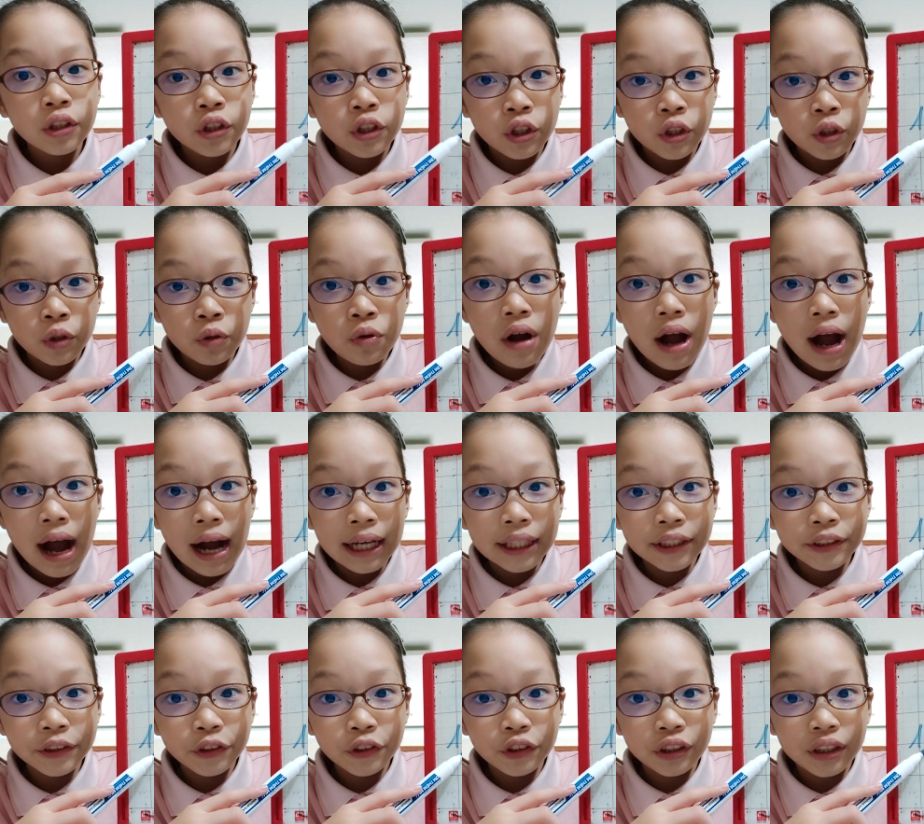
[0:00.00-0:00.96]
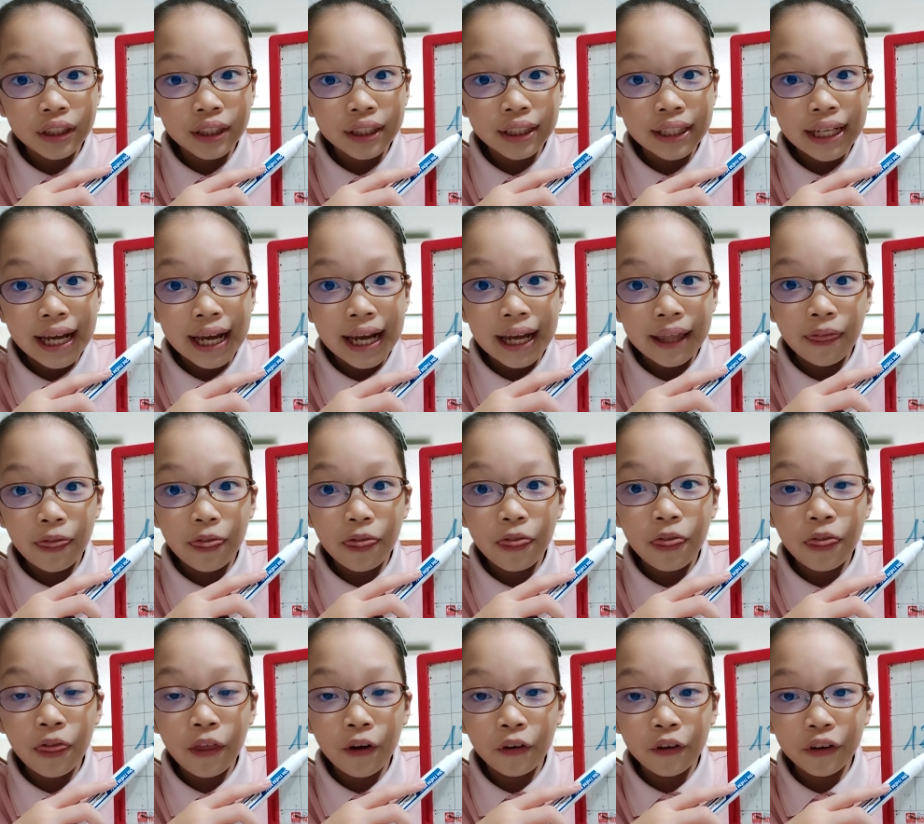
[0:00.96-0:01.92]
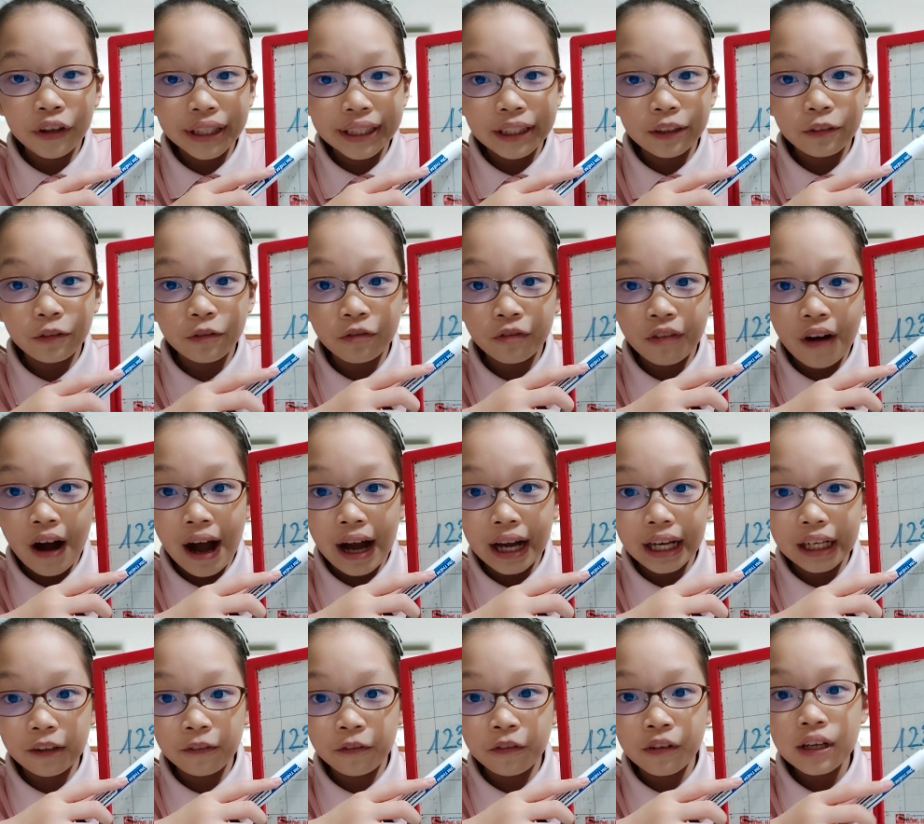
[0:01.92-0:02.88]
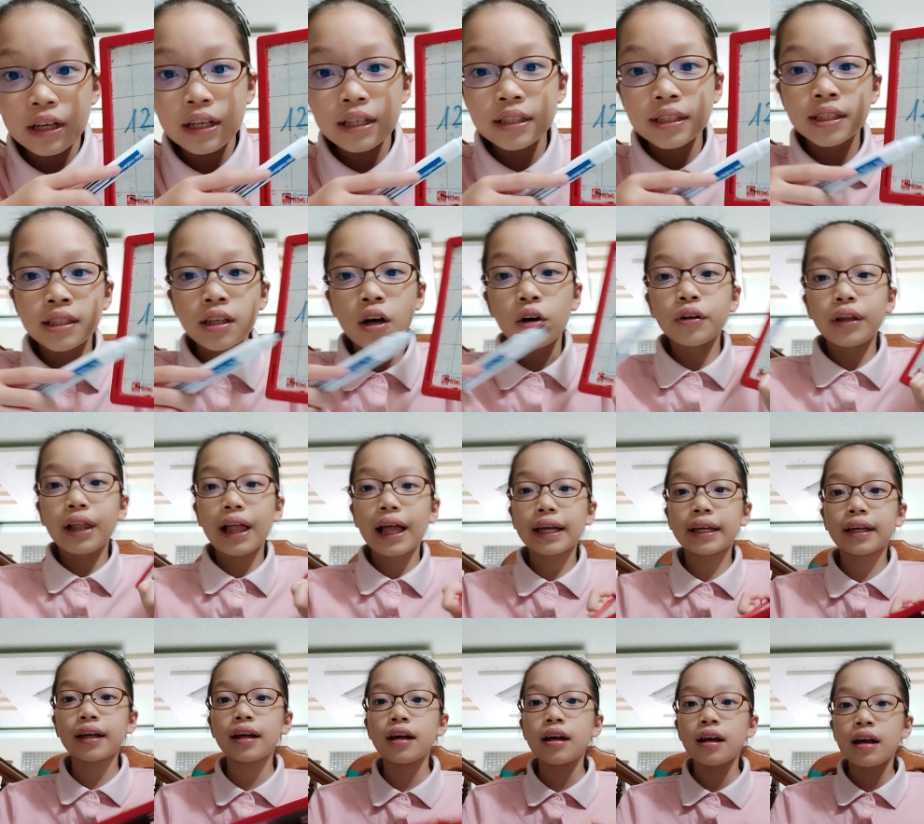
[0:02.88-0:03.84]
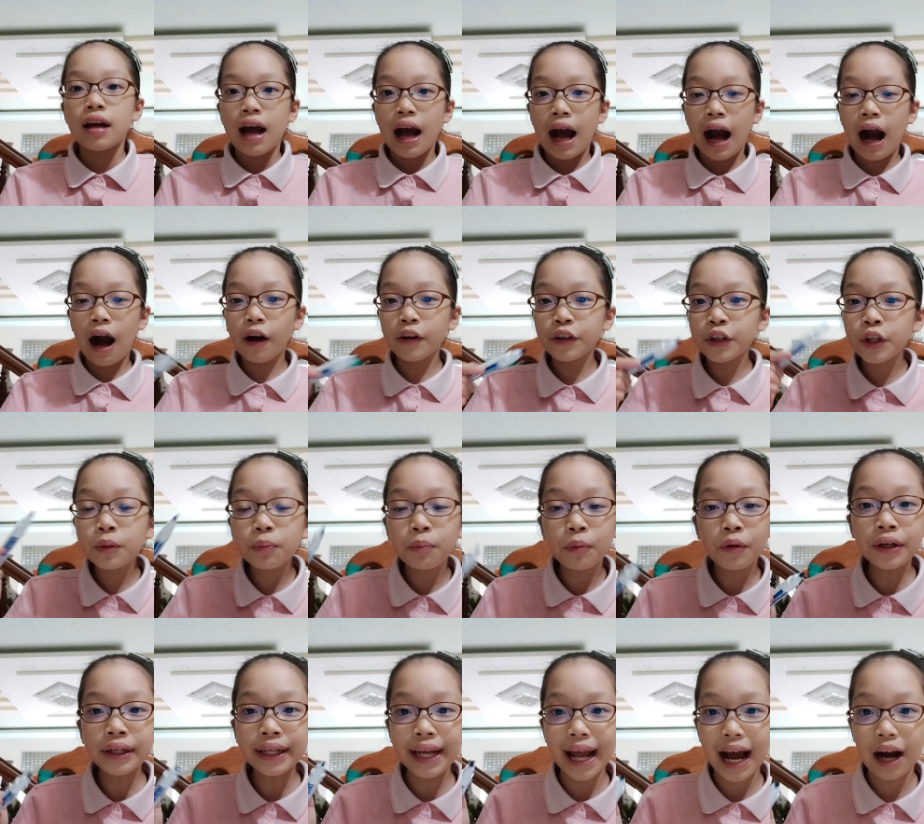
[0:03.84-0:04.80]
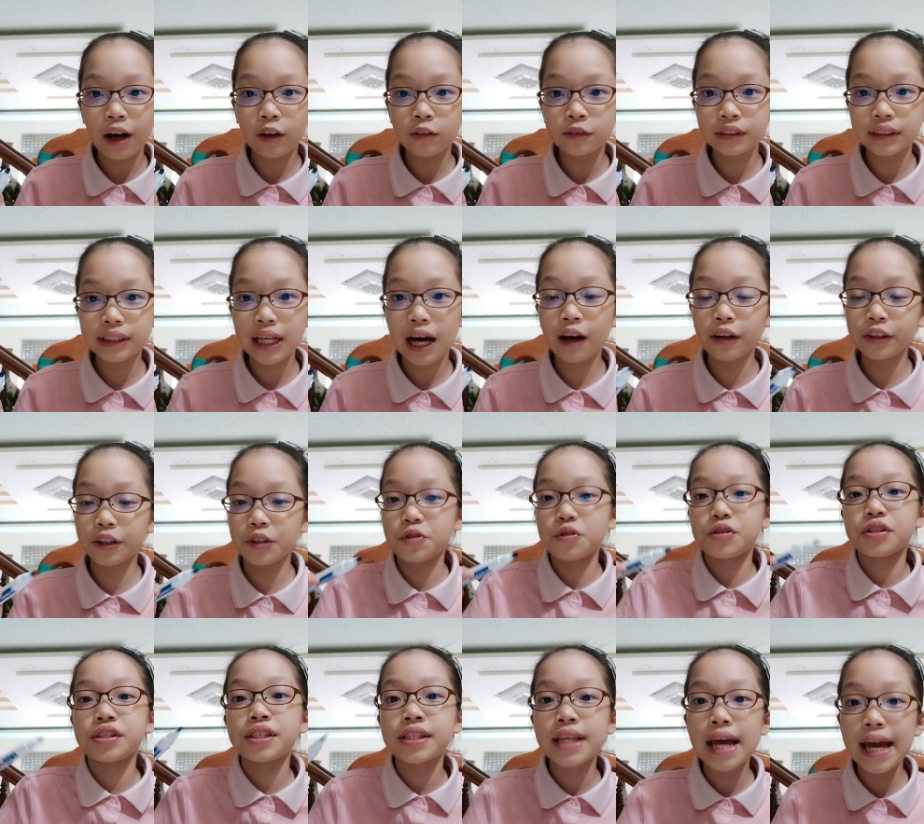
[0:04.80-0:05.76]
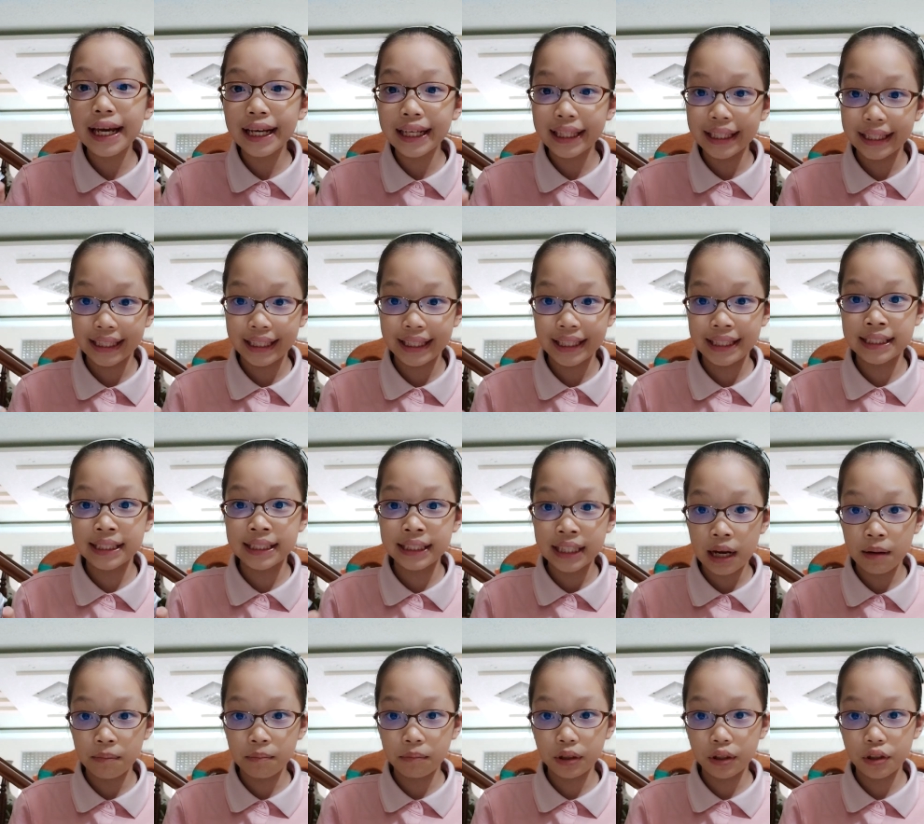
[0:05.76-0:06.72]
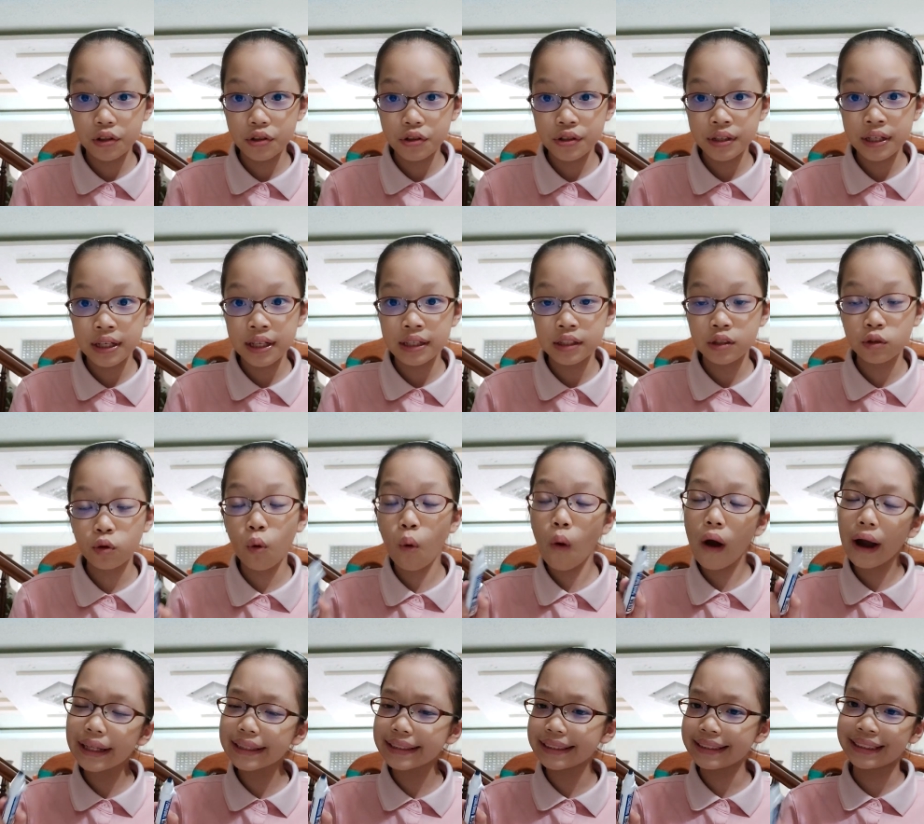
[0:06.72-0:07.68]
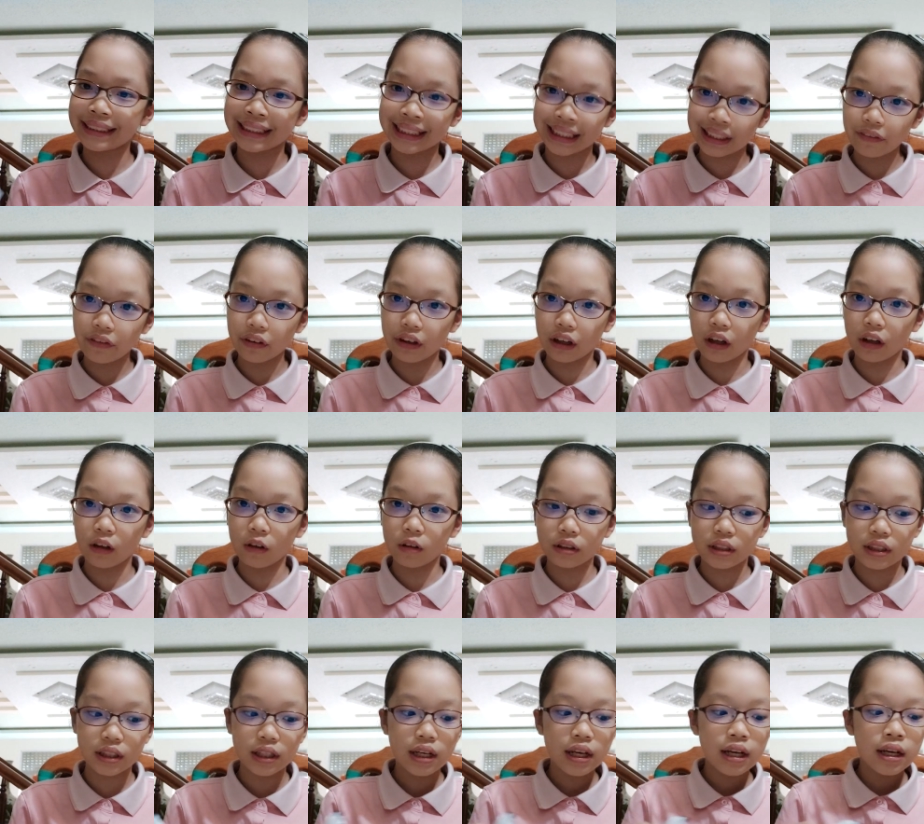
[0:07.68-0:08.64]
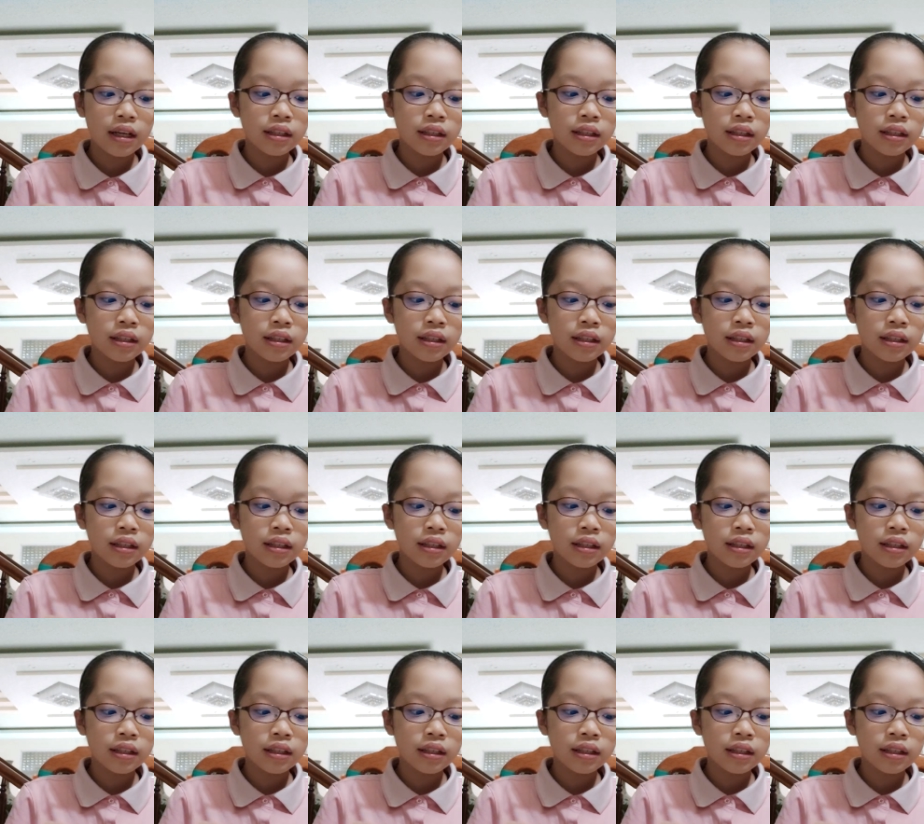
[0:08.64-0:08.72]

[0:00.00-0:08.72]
235. So like how you pronounce, how you say these numbers is quite difficult.